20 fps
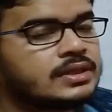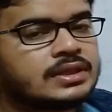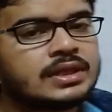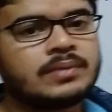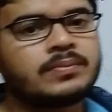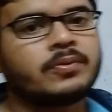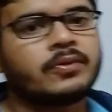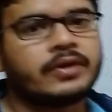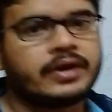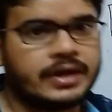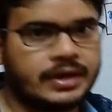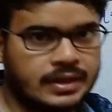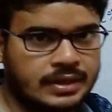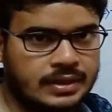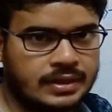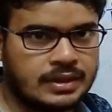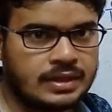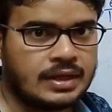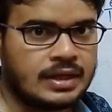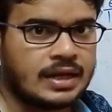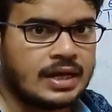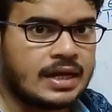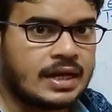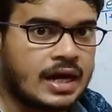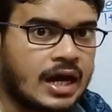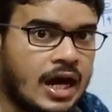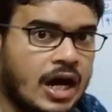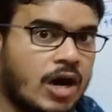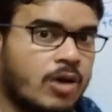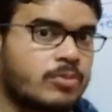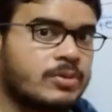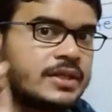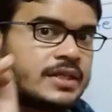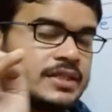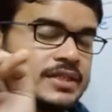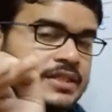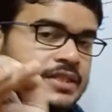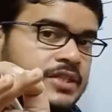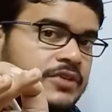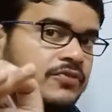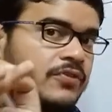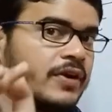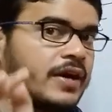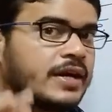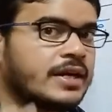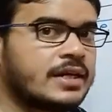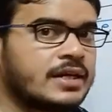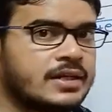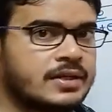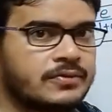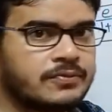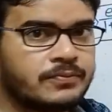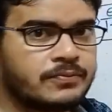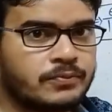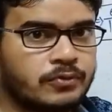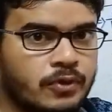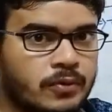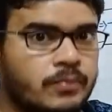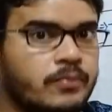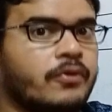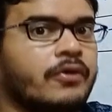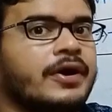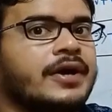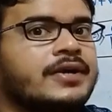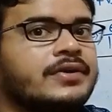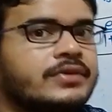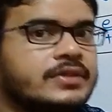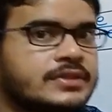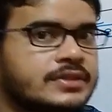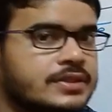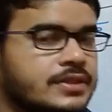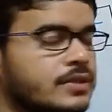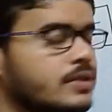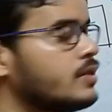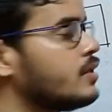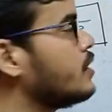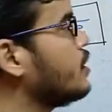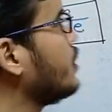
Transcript: with the void, and how it is different from void ratio,